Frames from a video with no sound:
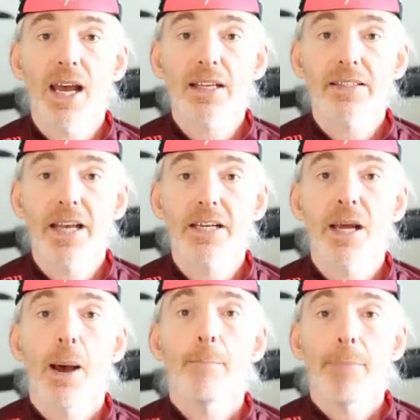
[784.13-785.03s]
ascent,
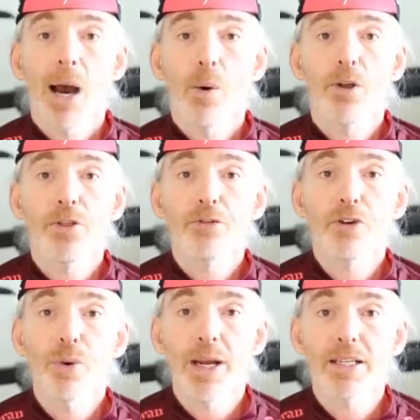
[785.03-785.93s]
power
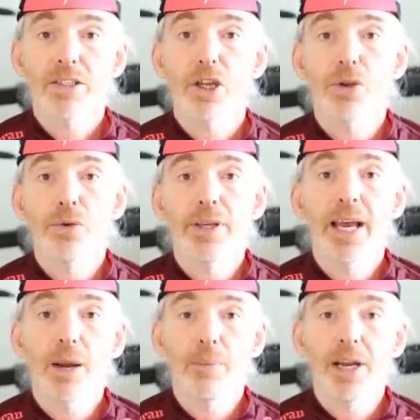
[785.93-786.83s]
through it so you can
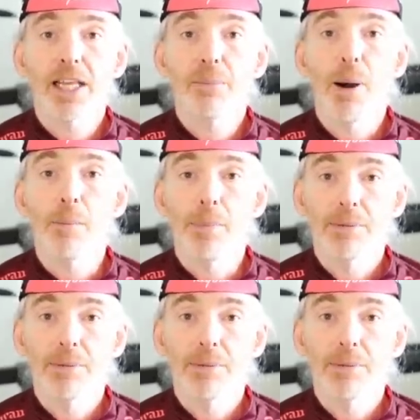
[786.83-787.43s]
get up to the top.